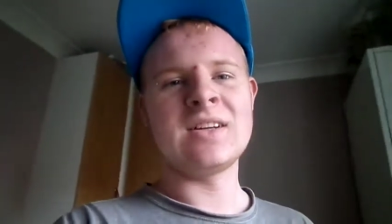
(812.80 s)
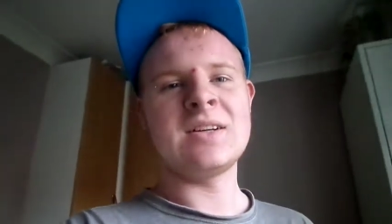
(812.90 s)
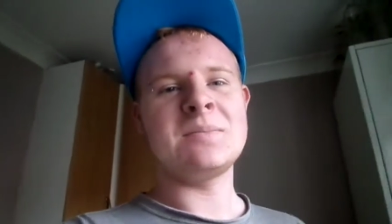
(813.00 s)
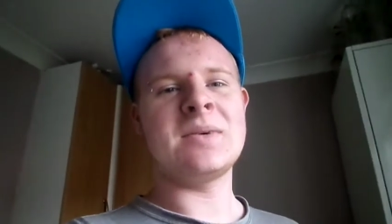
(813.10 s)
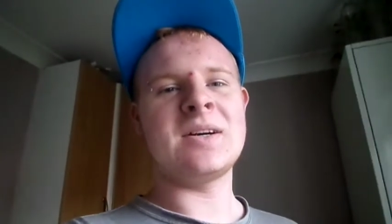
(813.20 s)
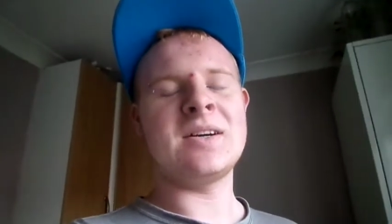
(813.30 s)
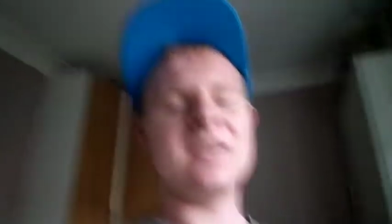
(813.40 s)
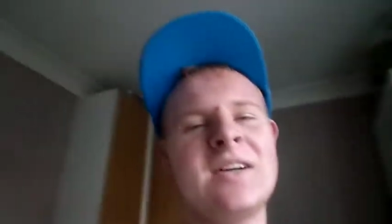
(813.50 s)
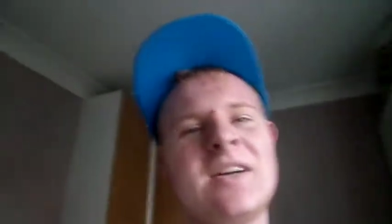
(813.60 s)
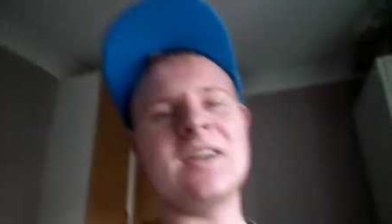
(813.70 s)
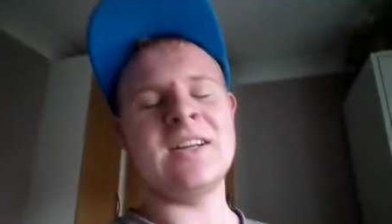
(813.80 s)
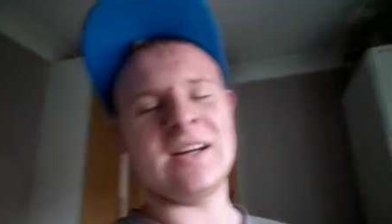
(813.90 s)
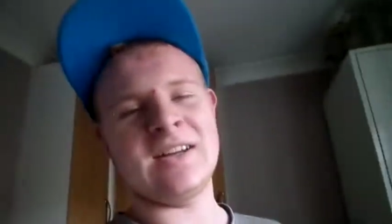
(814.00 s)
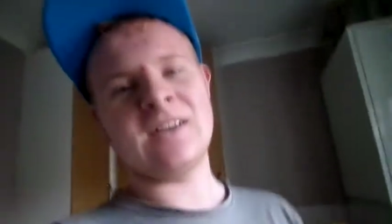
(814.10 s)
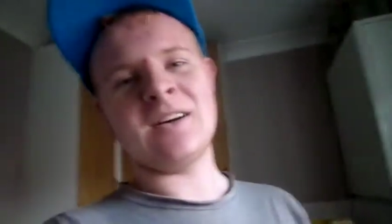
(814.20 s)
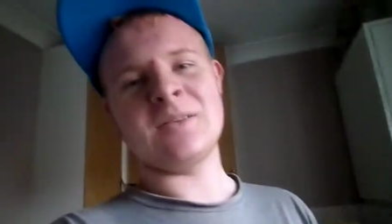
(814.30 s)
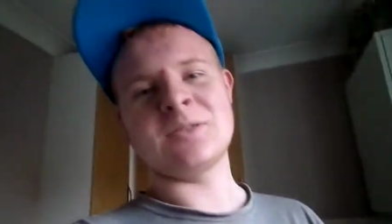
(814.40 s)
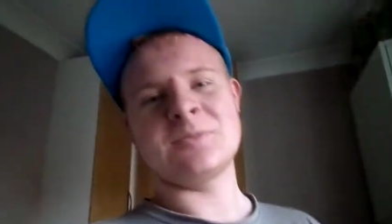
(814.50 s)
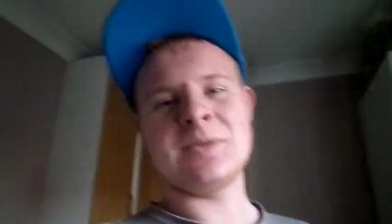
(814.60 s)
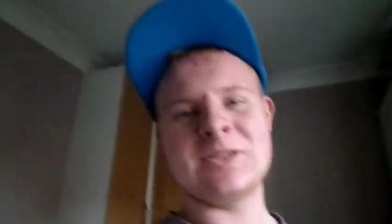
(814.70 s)
But yeah, I will
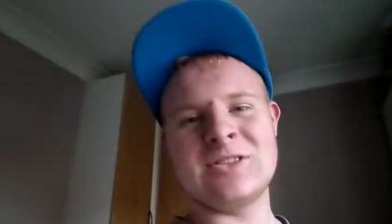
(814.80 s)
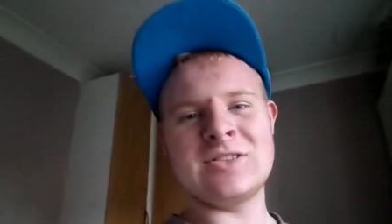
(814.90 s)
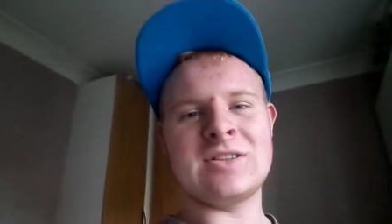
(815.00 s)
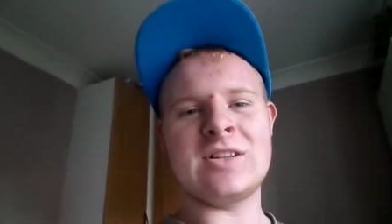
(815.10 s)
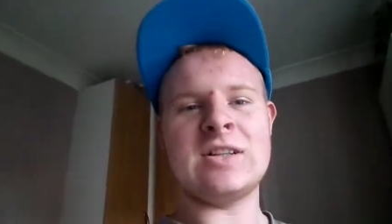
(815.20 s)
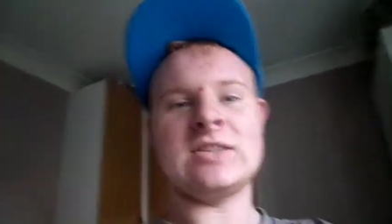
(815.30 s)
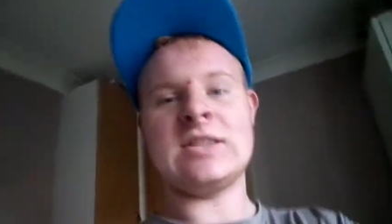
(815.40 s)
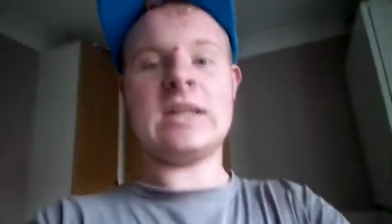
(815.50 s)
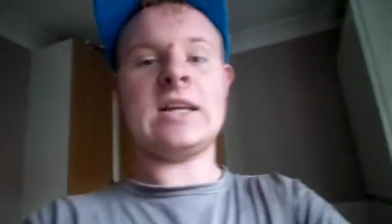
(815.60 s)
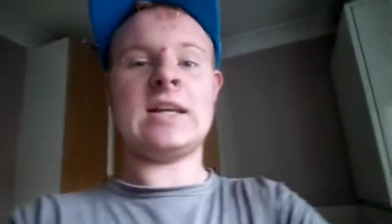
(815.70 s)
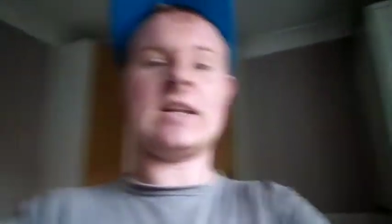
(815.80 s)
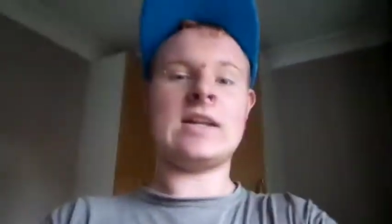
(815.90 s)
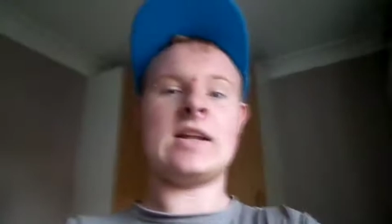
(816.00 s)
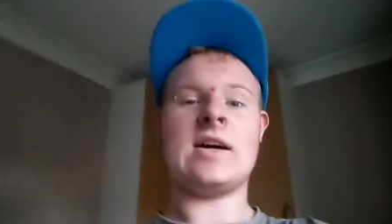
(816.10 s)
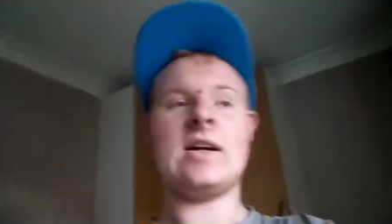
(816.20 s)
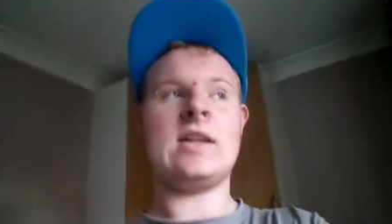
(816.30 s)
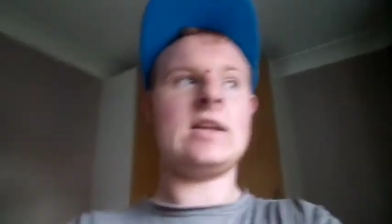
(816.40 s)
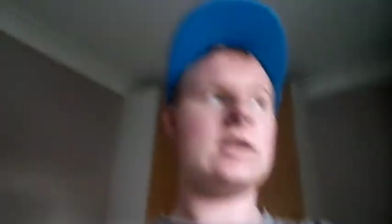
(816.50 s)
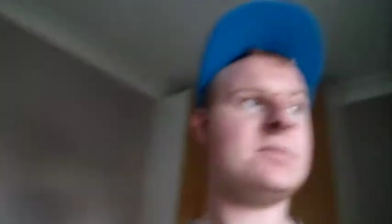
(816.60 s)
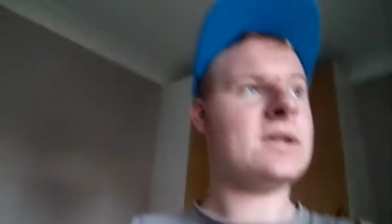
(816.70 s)
speak to you guys in a
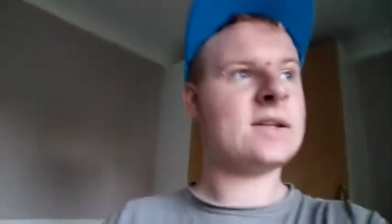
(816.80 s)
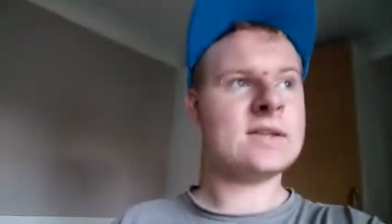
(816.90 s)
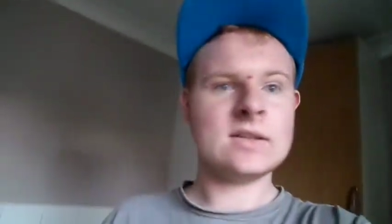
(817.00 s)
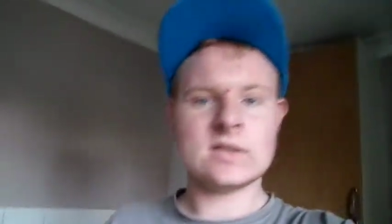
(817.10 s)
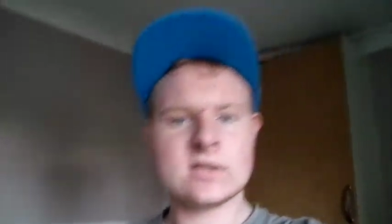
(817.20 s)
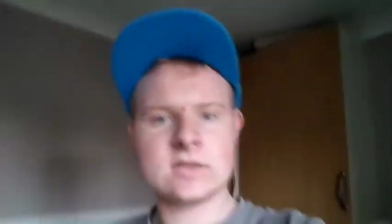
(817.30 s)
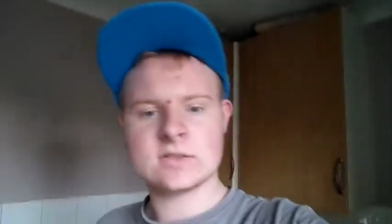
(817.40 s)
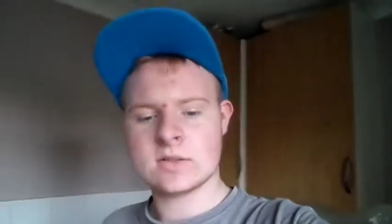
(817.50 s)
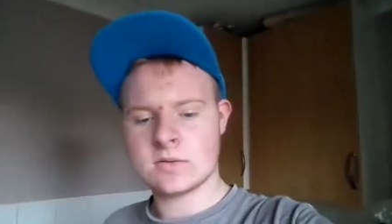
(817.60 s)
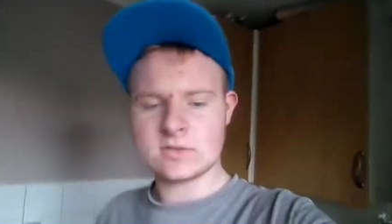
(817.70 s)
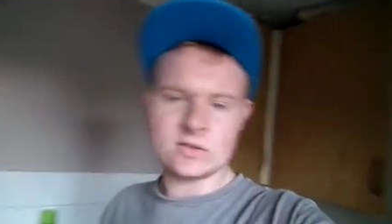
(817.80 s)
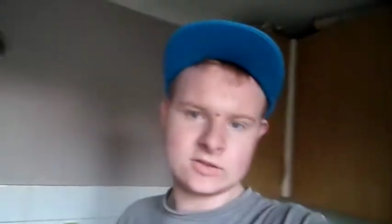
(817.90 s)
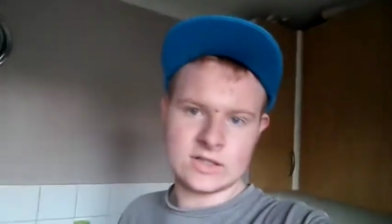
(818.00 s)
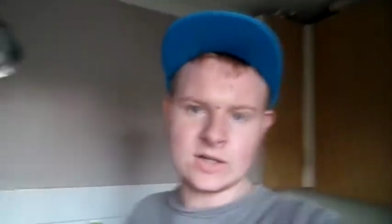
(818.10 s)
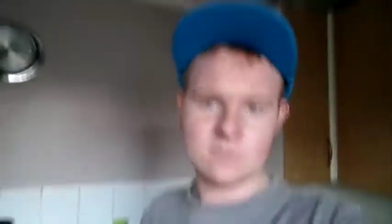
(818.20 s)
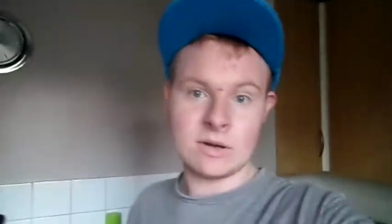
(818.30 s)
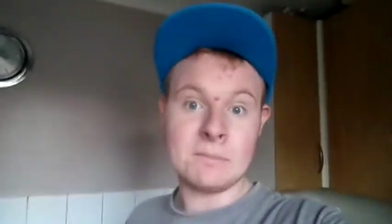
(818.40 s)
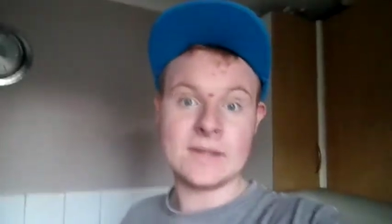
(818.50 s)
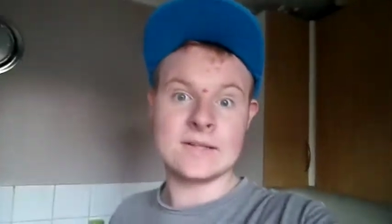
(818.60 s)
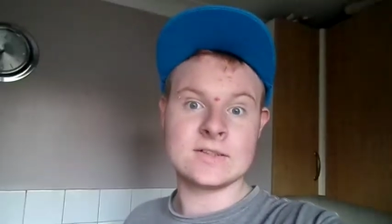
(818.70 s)
little bit, I think, because otherwise I'll just end up
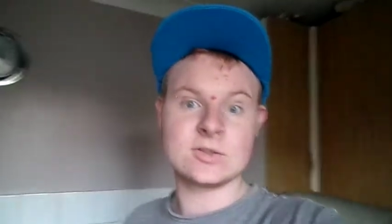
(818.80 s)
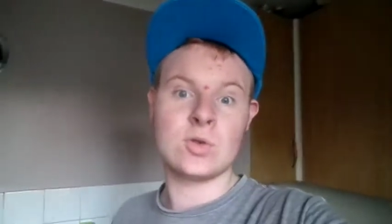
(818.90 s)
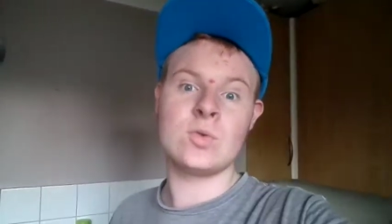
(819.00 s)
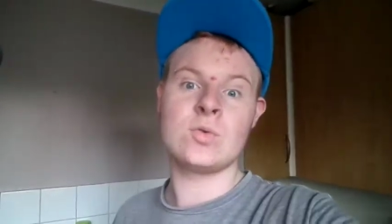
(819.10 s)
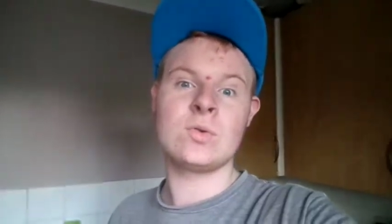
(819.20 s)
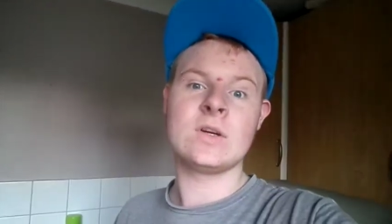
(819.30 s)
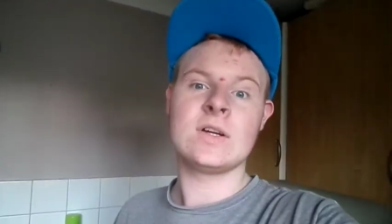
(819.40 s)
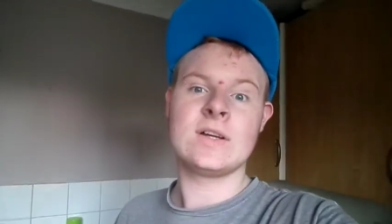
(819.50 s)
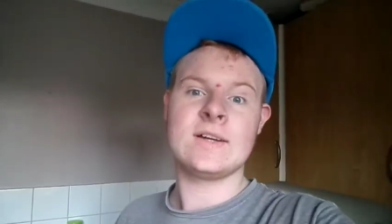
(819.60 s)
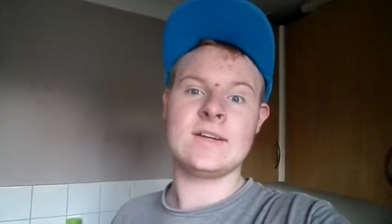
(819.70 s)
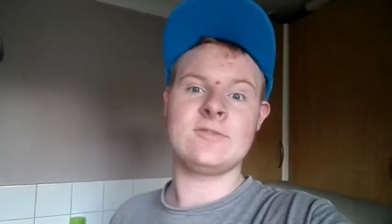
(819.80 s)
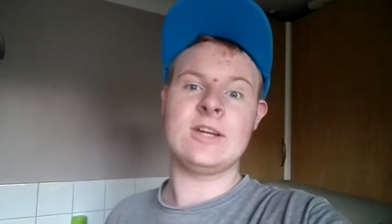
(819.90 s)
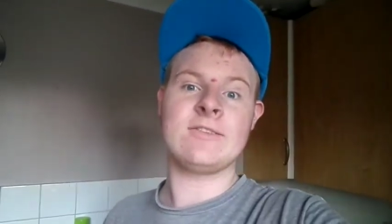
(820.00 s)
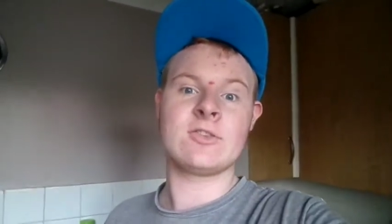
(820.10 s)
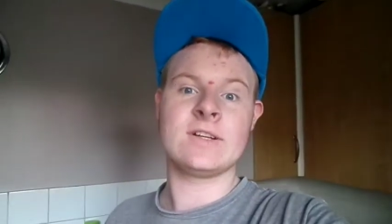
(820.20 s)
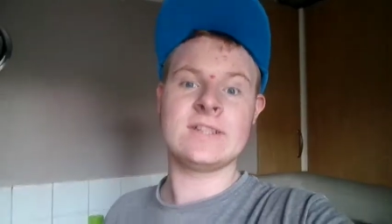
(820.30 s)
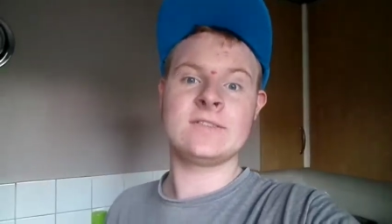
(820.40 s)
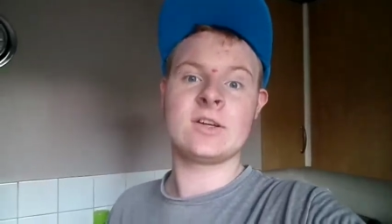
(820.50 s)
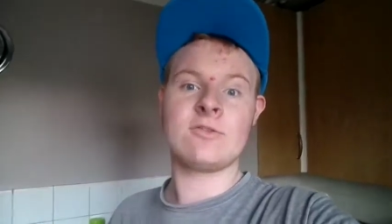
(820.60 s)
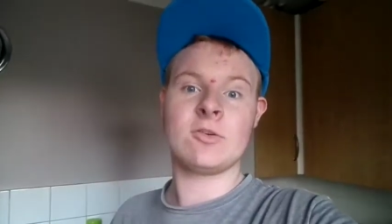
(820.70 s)
rambling. So if you haven't already,
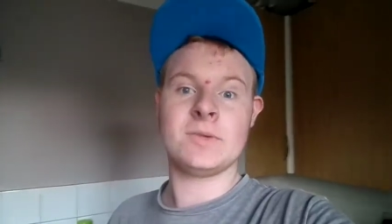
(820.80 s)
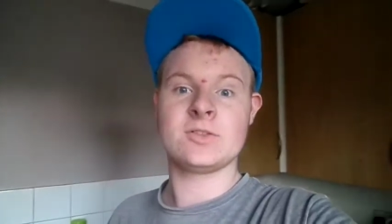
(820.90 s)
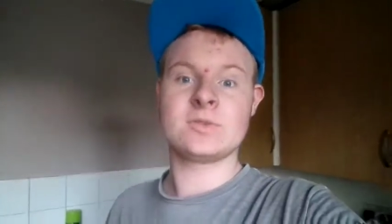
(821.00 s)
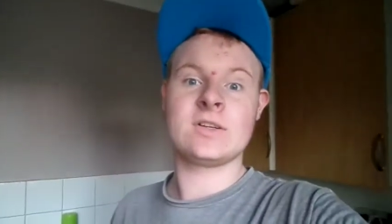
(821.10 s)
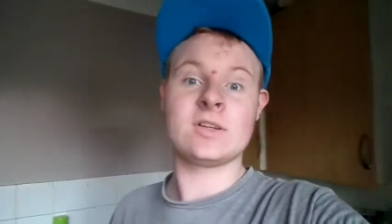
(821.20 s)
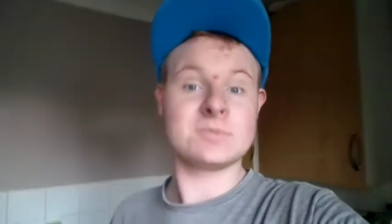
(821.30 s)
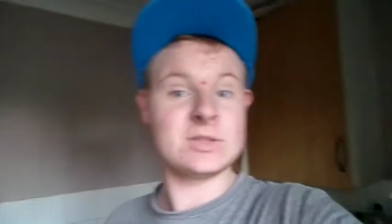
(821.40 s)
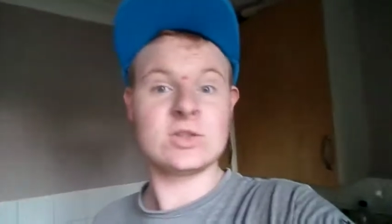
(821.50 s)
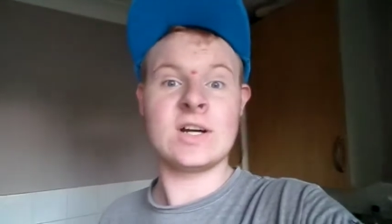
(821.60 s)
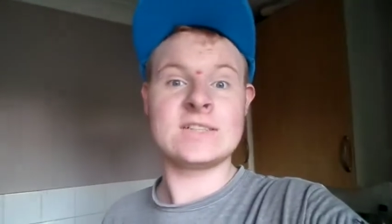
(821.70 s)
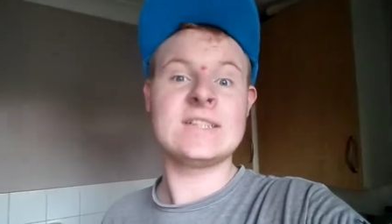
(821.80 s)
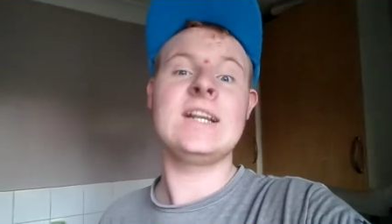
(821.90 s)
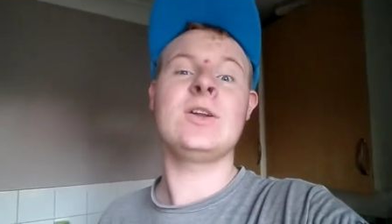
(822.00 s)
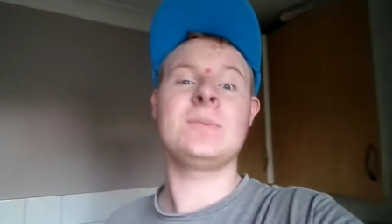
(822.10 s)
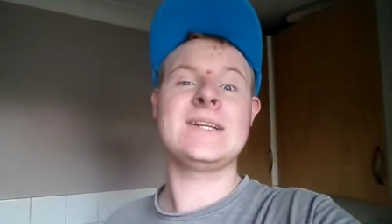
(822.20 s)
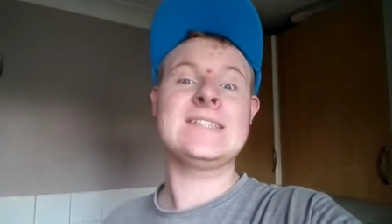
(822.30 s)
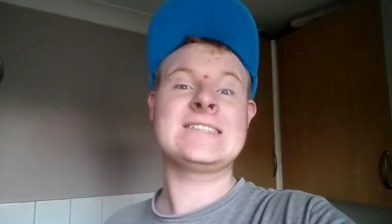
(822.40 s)
go follow me on Twitter and I'll speak to you guys in a little bit.